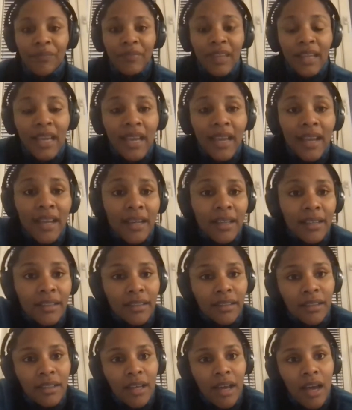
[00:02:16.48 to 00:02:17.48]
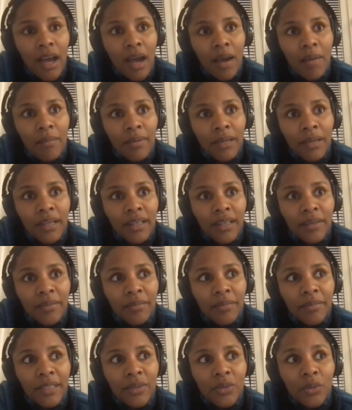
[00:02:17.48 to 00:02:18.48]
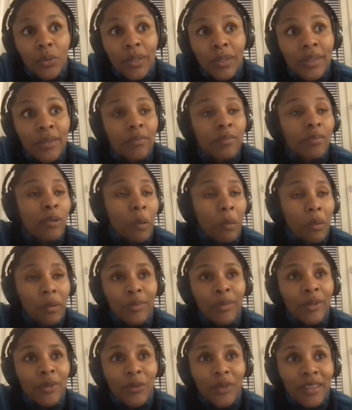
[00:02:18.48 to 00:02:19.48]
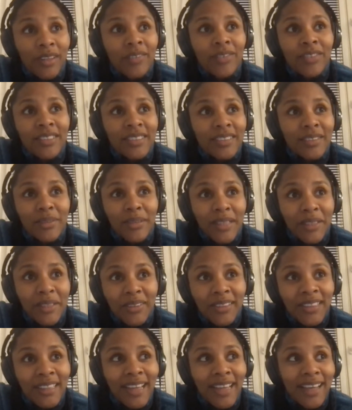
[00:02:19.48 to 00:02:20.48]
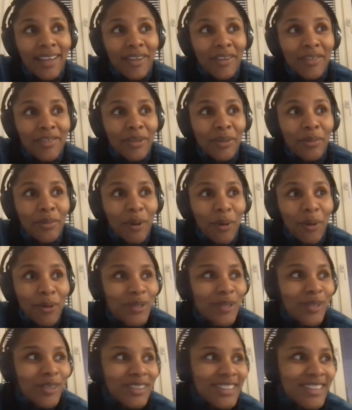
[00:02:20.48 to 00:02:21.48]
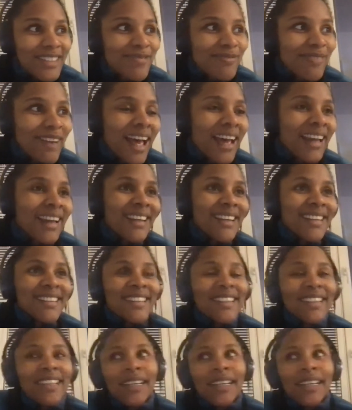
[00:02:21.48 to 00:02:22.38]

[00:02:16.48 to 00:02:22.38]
and I'm gonna meet with probably one of the directors that I love the most on this planet.